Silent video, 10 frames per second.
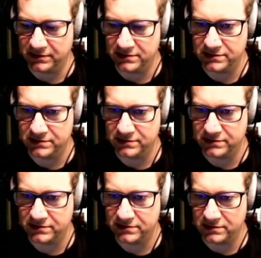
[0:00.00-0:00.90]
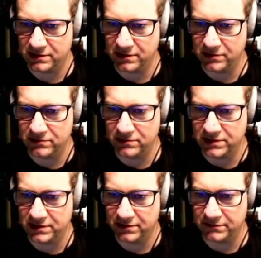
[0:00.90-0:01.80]
it slowly
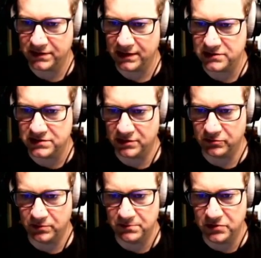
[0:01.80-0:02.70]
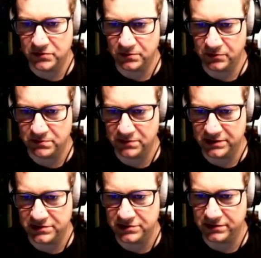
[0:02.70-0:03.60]
kind of catches up with my movement, which
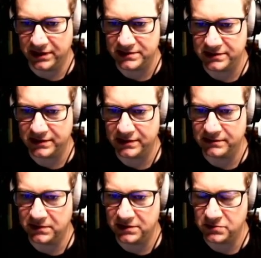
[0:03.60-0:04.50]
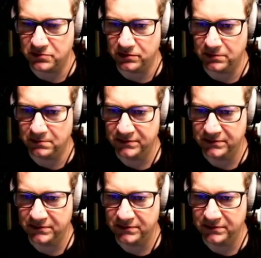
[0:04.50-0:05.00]
means you get a much more